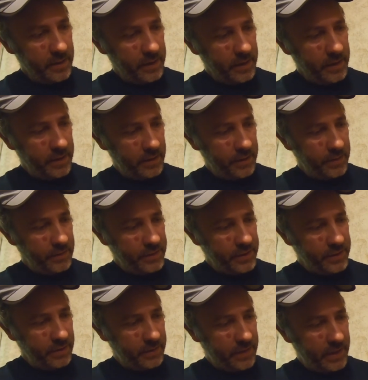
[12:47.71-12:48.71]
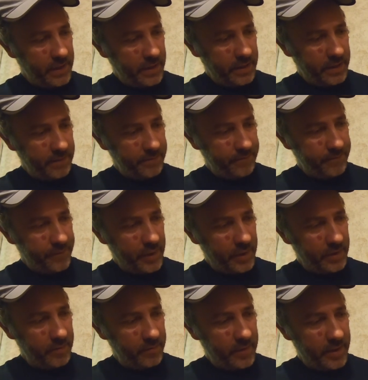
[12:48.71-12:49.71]
you know, you still got
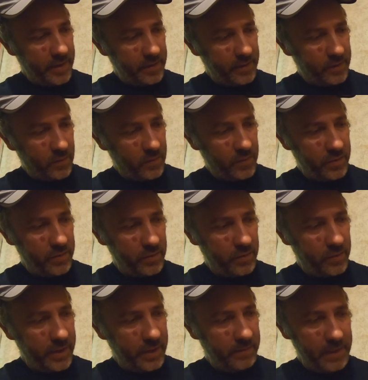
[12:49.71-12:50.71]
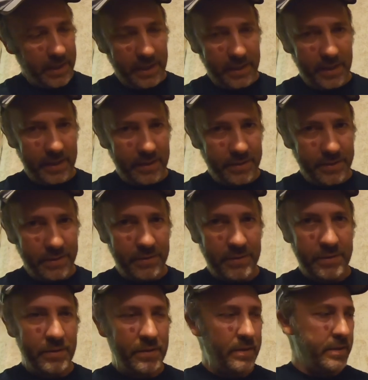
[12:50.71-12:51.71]
probably about a quarter of the way back here. So
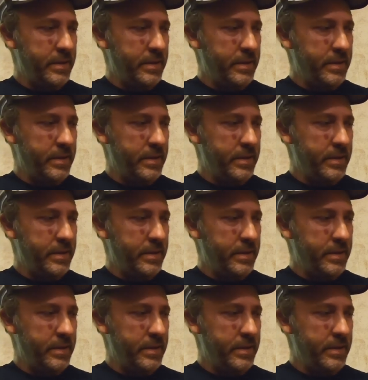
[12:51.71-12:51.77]
it's